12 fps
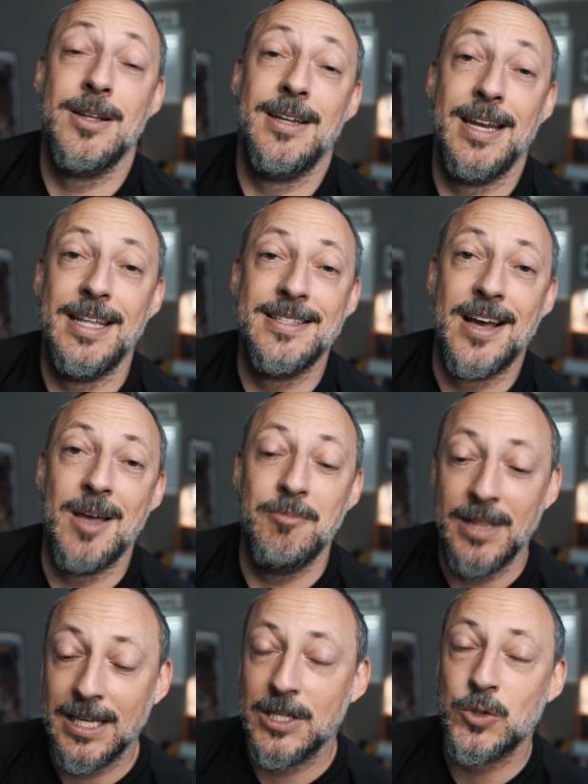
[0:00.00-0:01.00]
at any time.
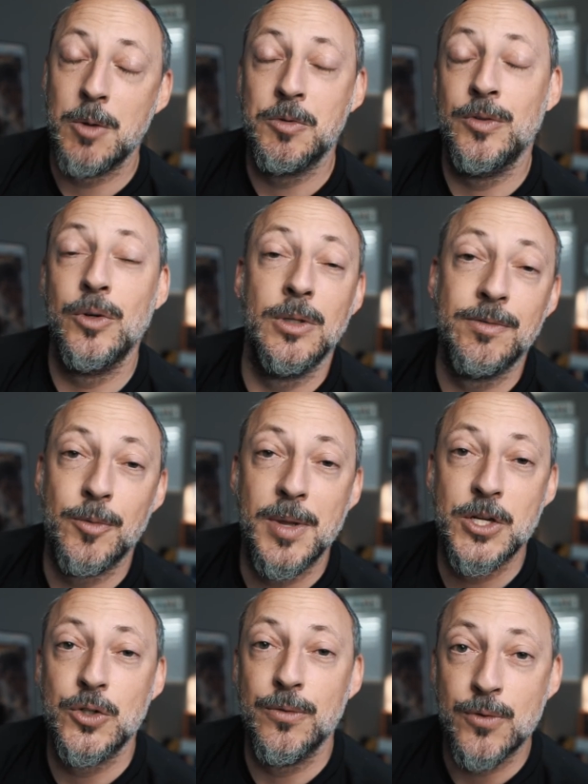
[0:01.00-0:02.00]
Link in the description, all the
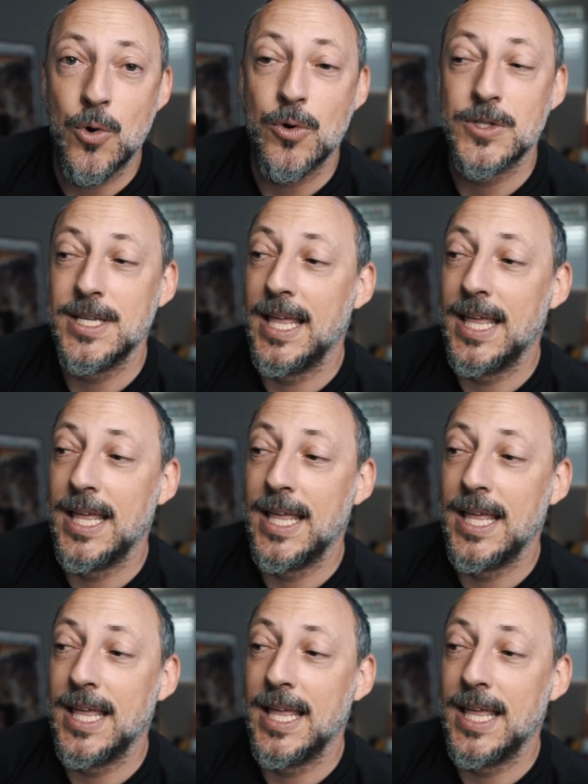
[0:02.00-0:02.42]
information, of course.